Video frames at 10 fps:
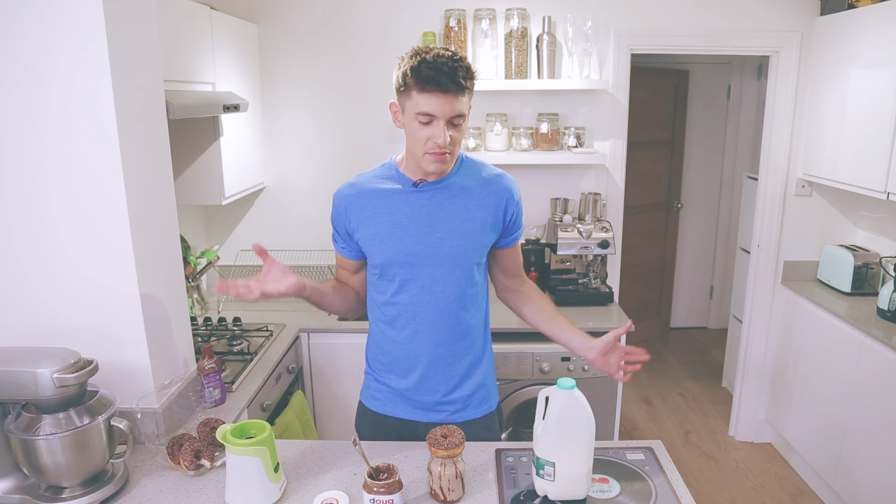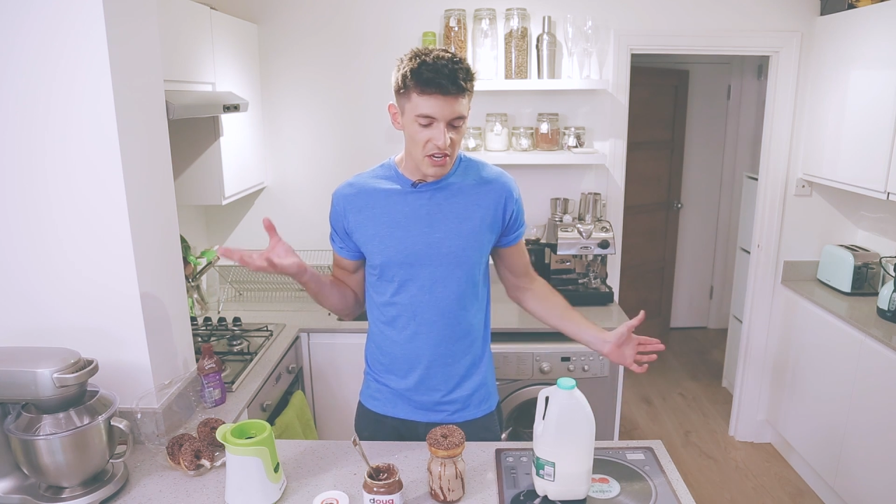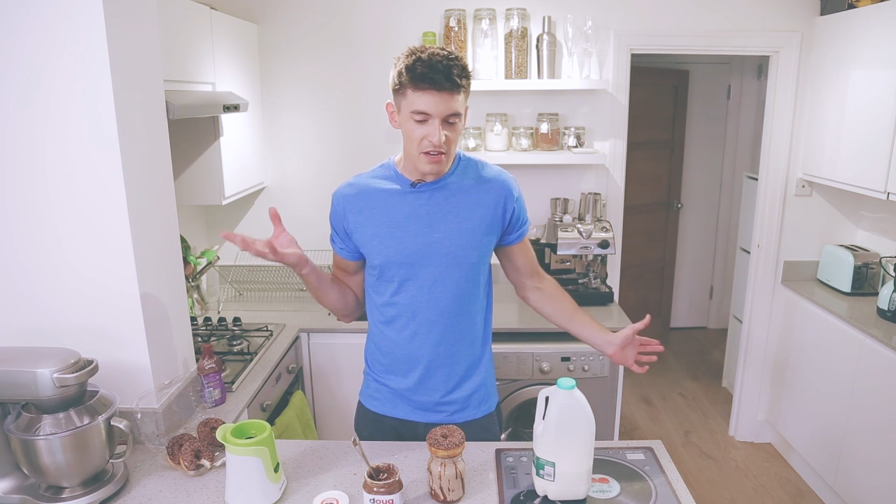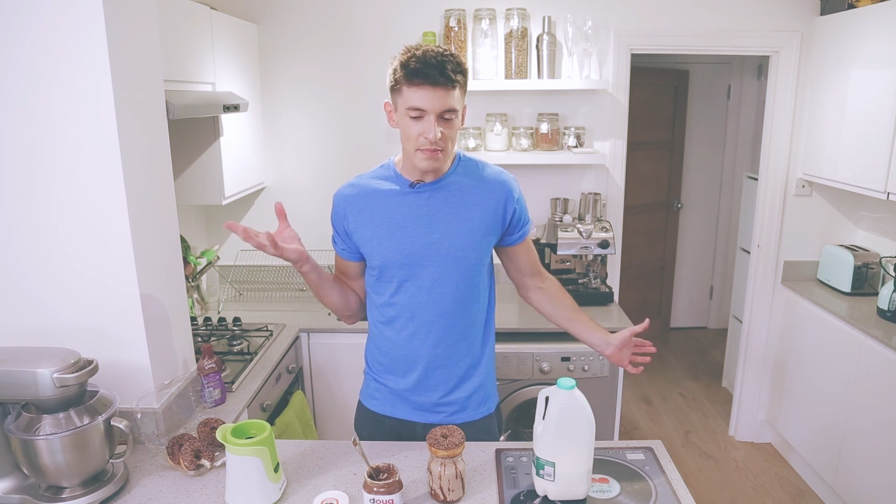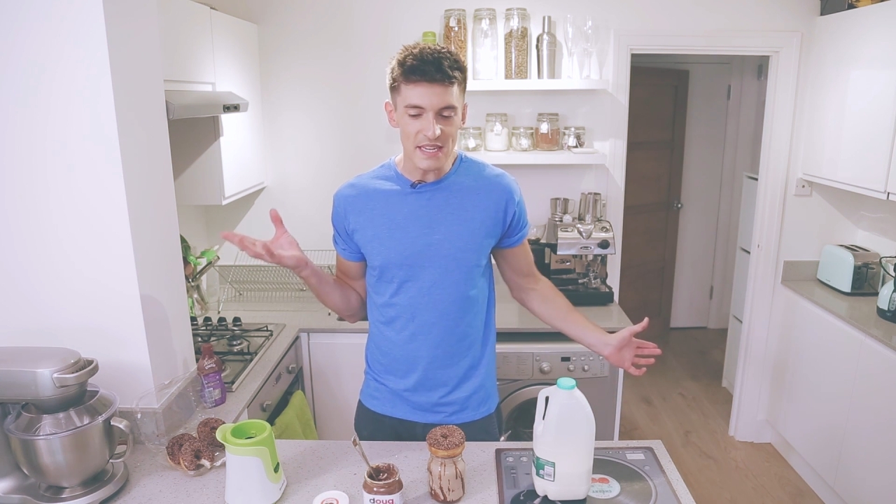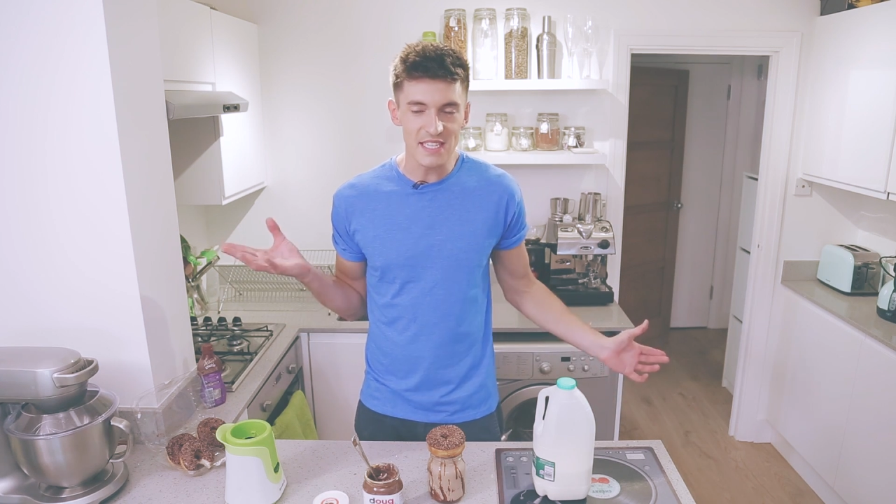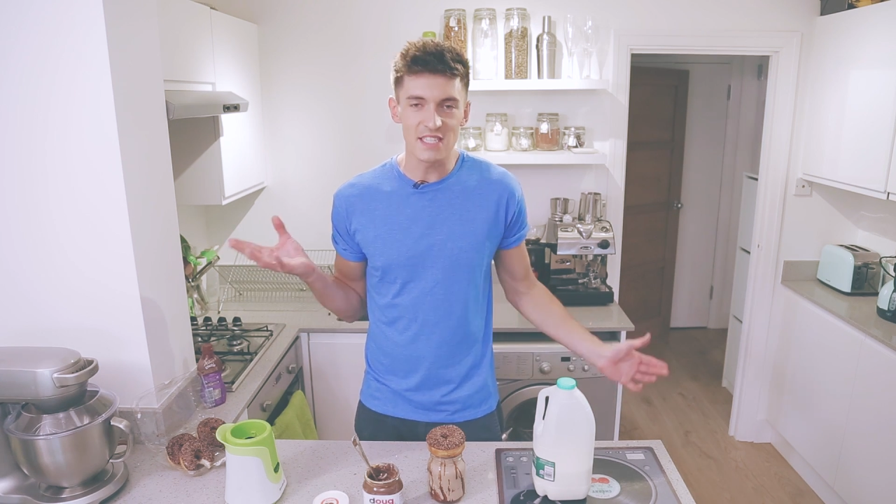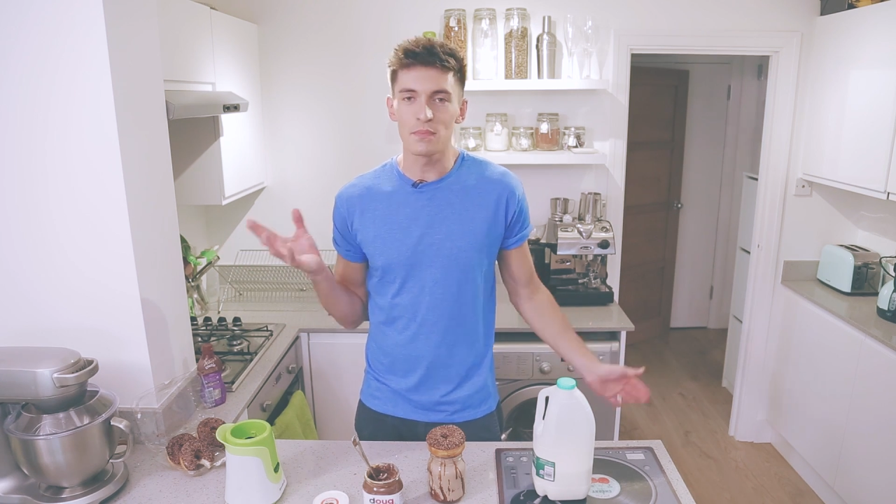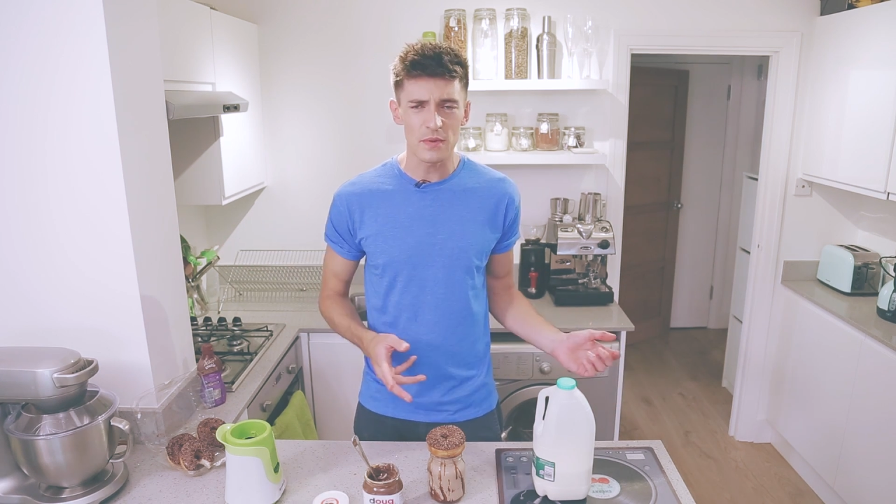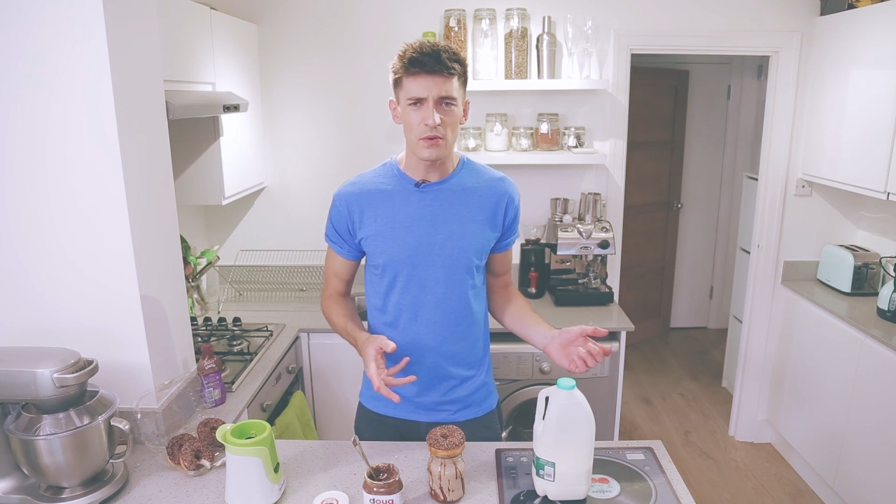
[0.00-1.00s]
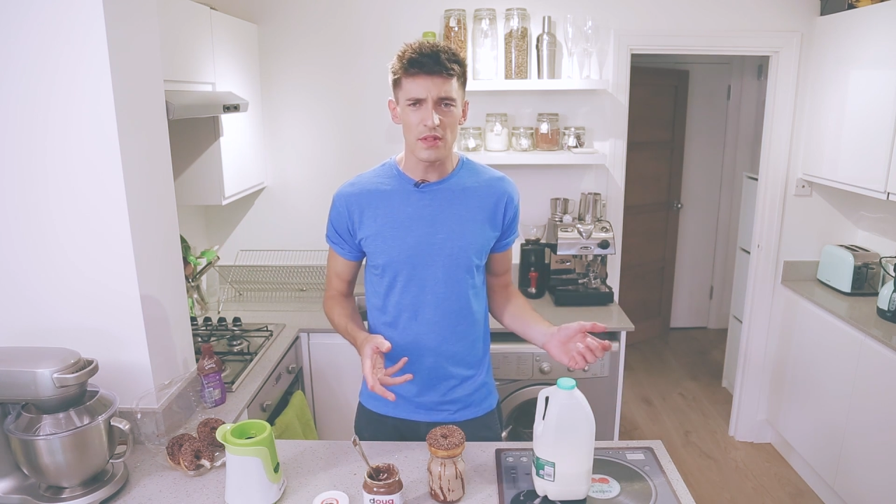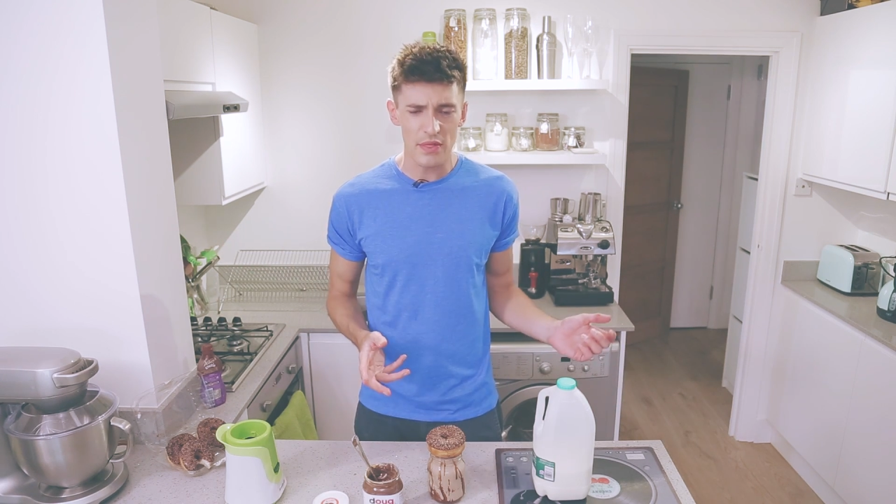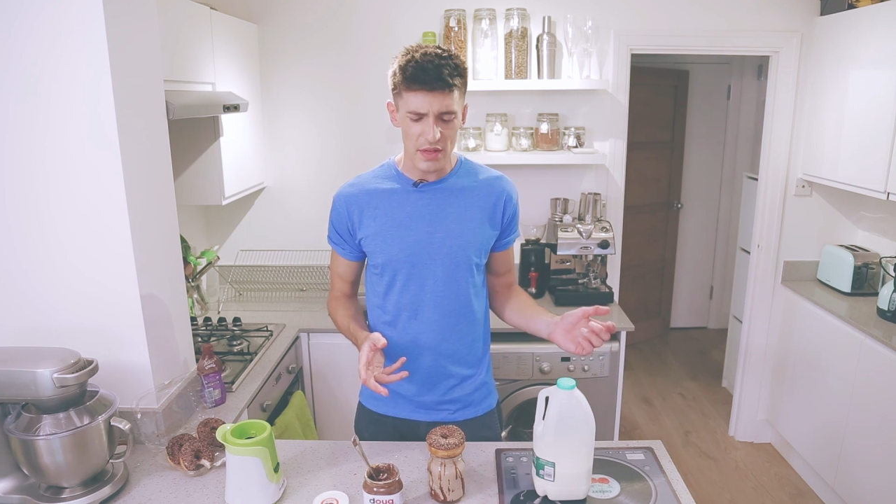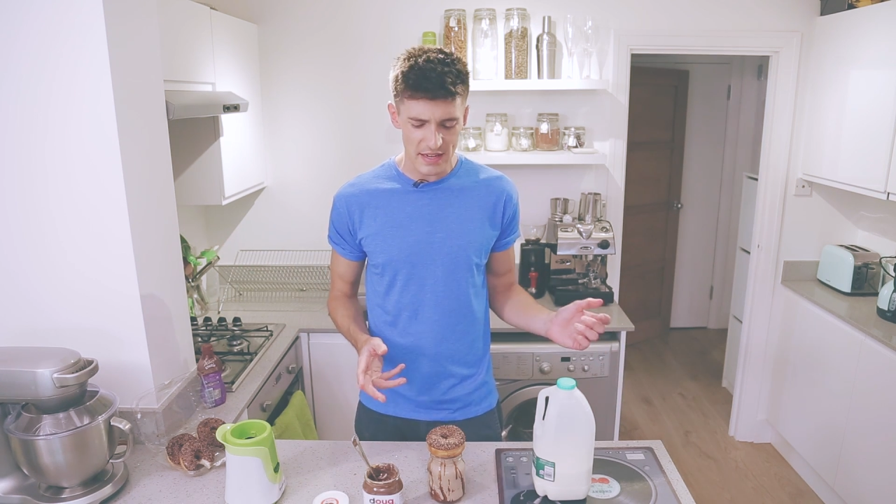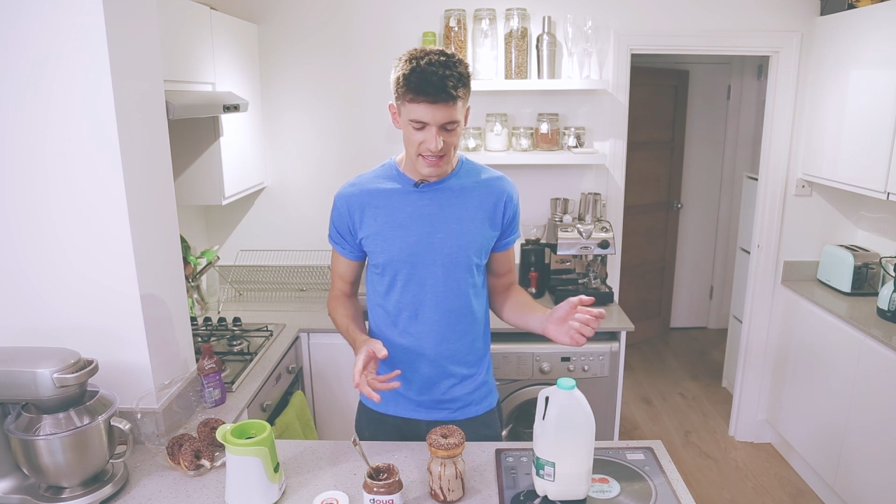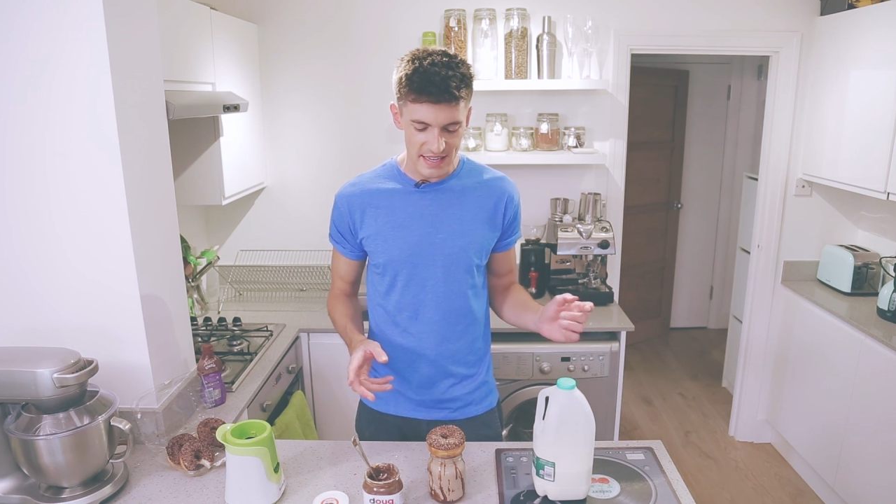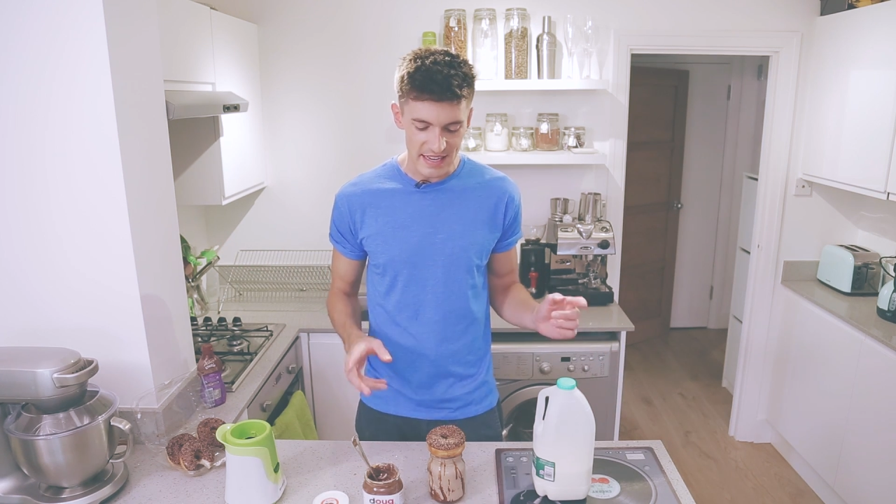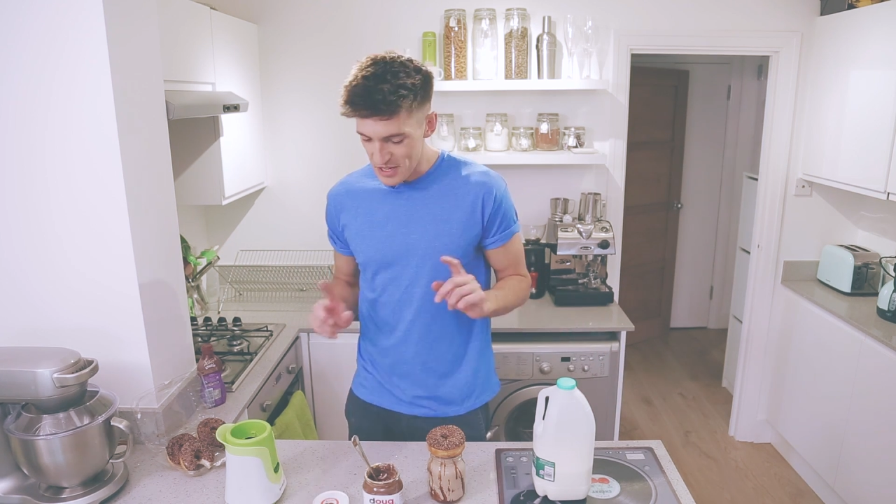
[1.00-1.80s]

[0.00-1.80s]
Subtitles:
diabetes before they're 30.